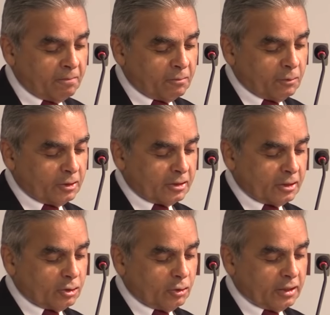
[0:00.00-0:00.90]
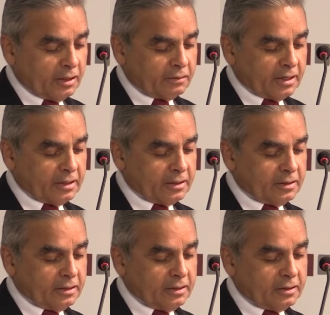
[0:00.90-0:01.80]
which is the John F.
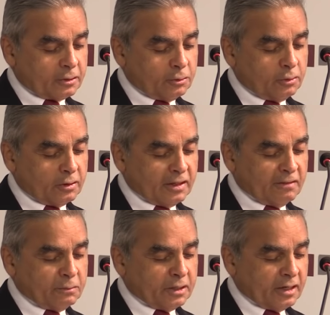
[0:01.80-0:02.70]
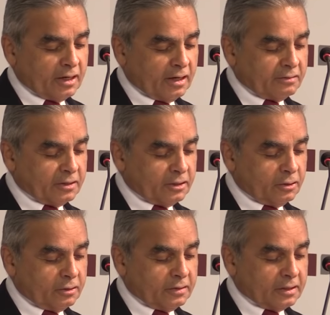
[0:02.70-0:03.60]
Kennedy School of Government at Harvard
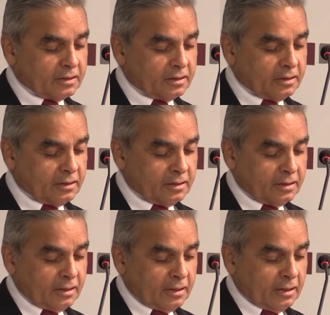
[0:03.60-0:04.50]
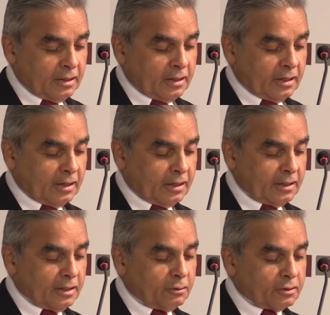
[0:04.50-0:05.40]
University.
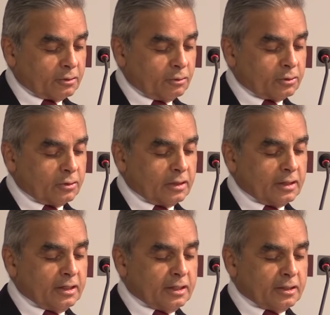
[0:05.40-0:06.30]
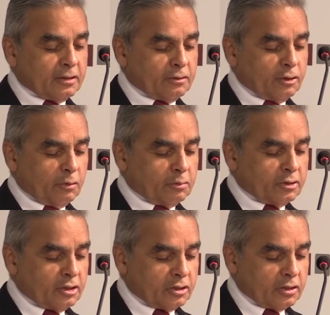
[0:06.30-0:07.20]
He was also the leader of the
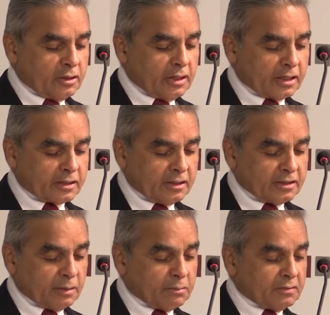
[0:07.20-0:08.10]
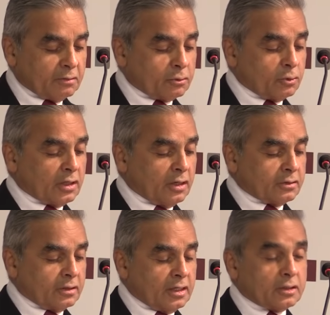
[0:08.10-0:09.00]
opposition in the National Assembly from
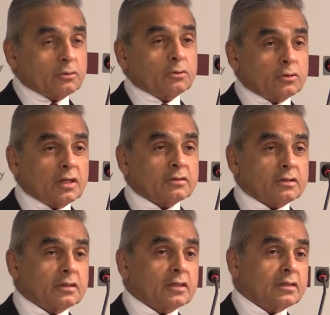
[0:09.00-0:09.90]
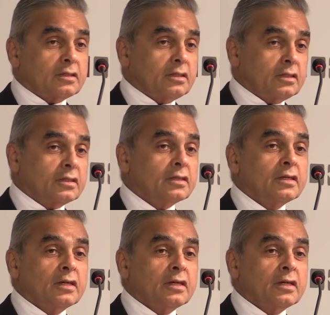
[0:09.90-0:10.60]
2008 to 2013,